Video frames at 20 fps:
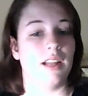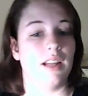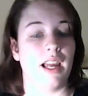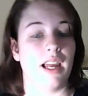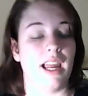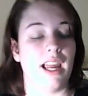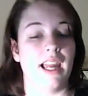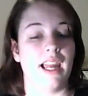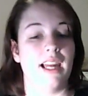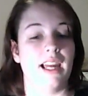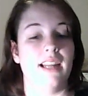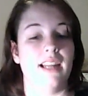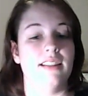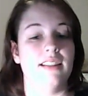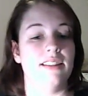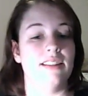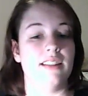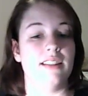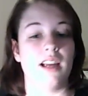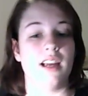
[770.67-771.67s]

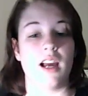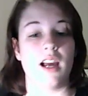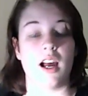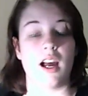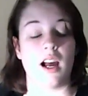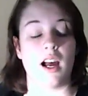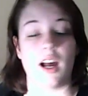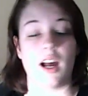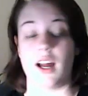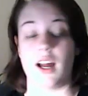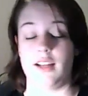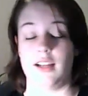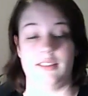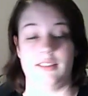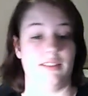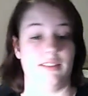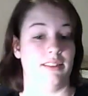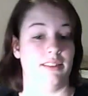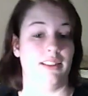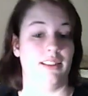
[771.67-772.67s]
And
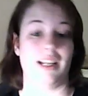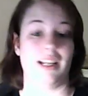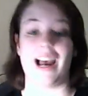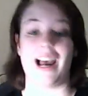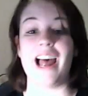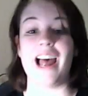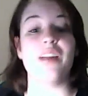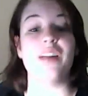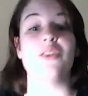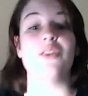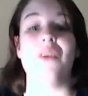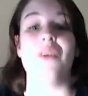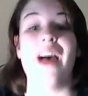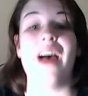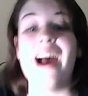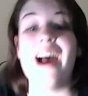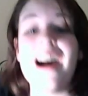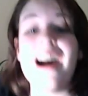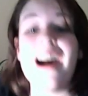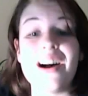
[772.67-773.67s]
I don't know
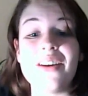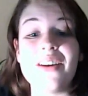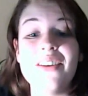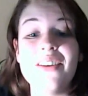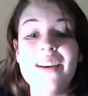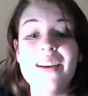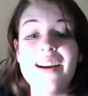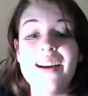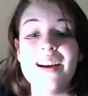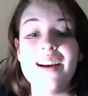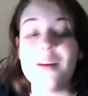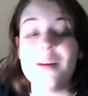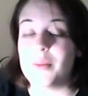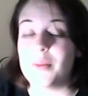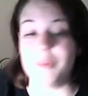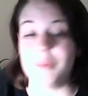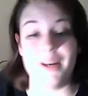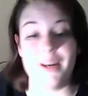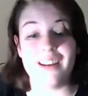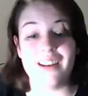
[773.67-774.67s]
how, but
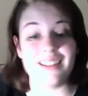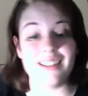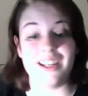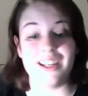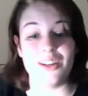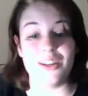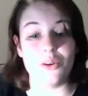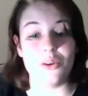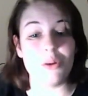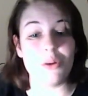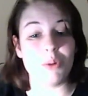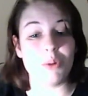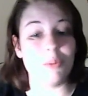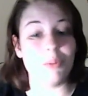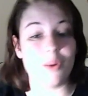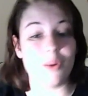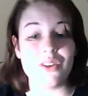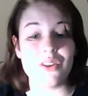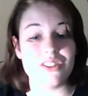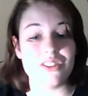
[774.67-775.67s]
apparently a normal
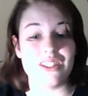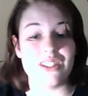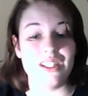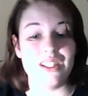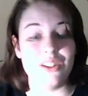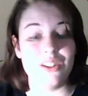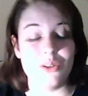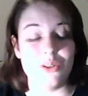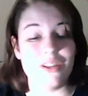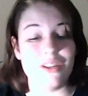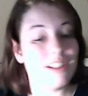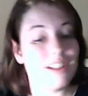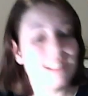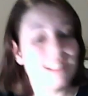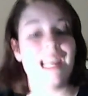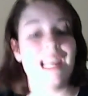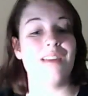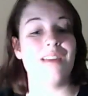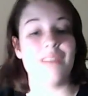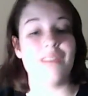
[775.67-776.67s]
person who doesn't
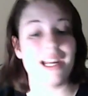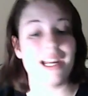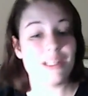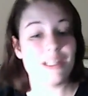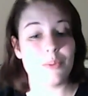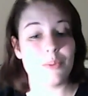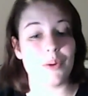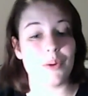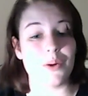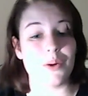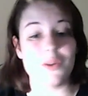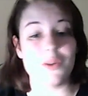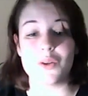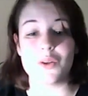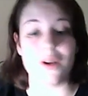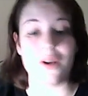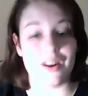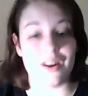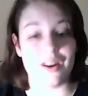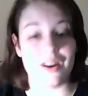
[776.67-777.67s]
have Asperger's
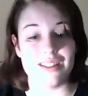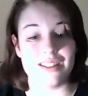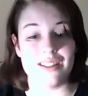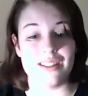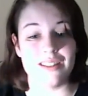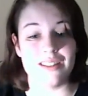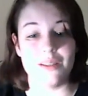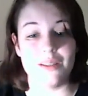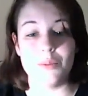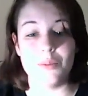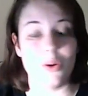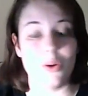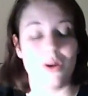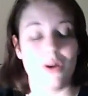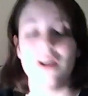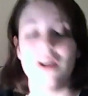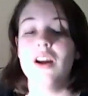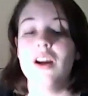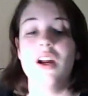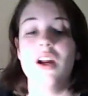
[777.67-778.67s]
or autism
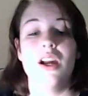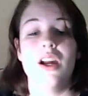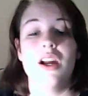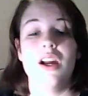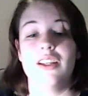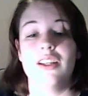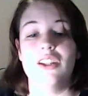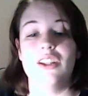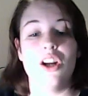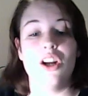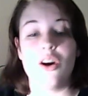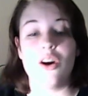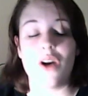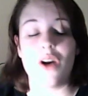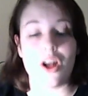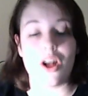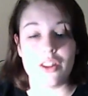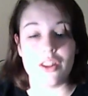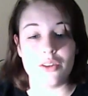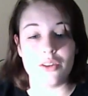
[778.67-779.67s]
or,
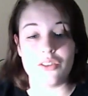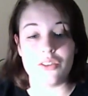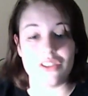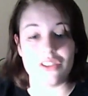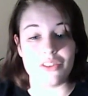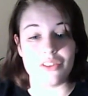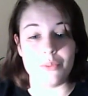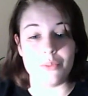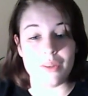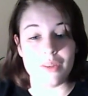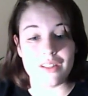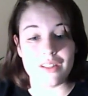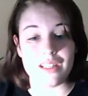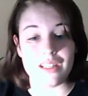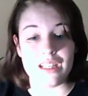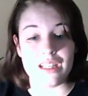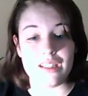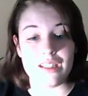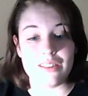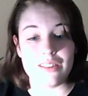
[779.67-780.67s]
all those
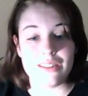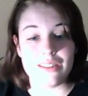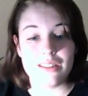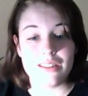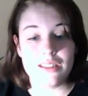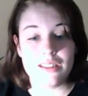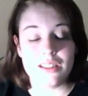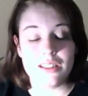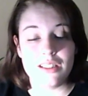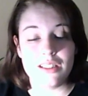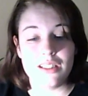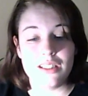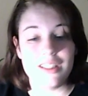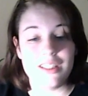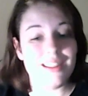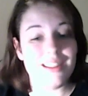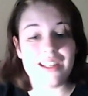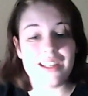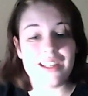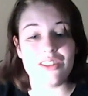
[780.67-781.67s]
disabilities,
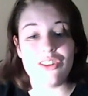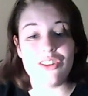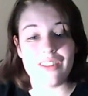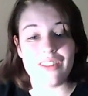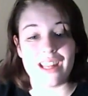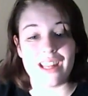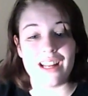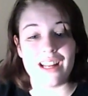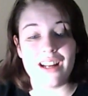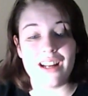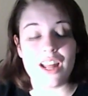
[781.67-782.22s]
they can do that.